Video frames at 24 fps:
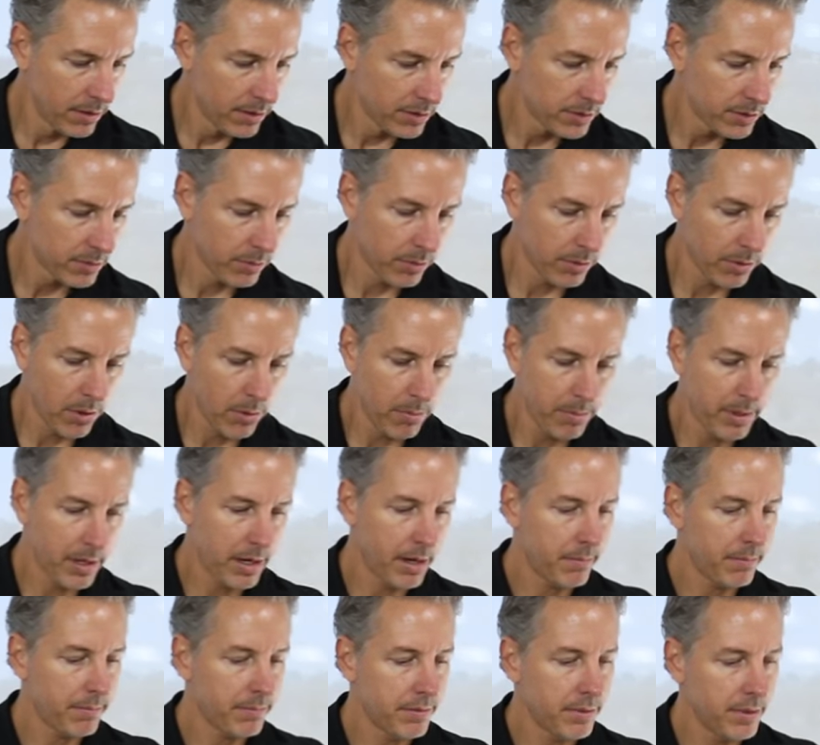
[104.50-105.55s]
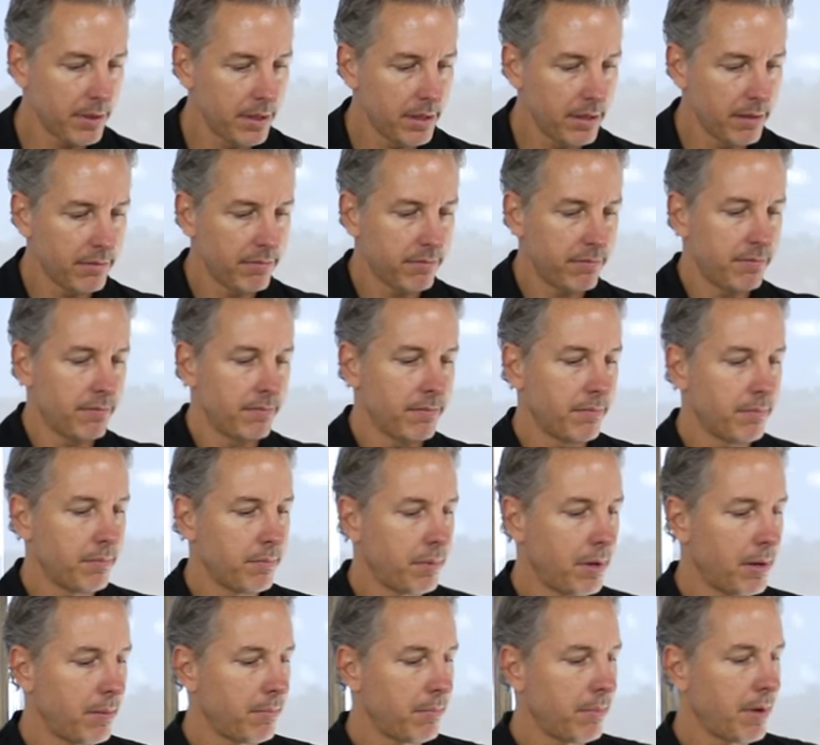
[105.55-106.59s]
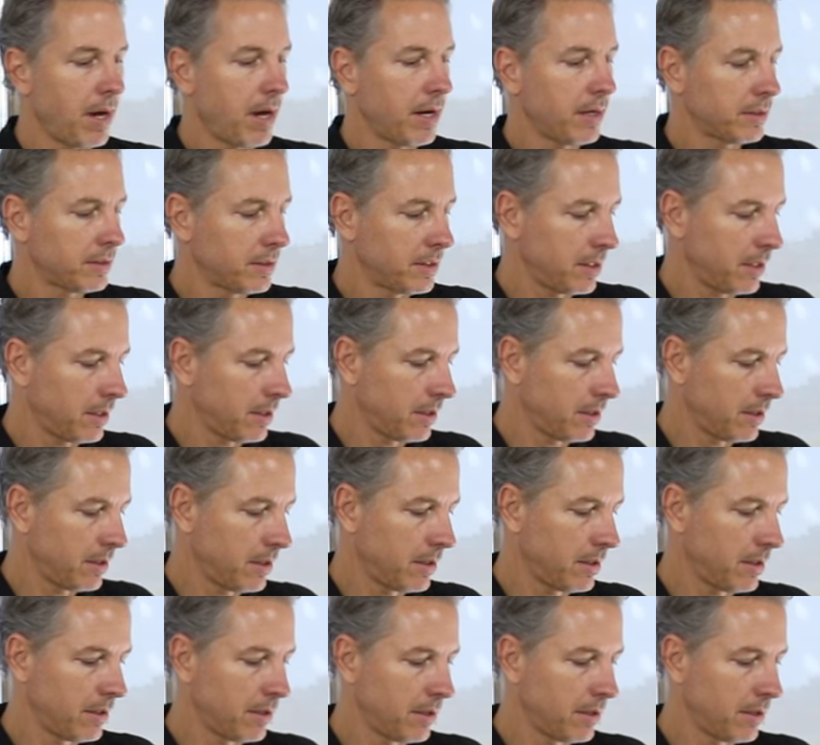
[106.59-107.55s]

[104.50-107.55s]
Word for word: So we'll open up the pump box here.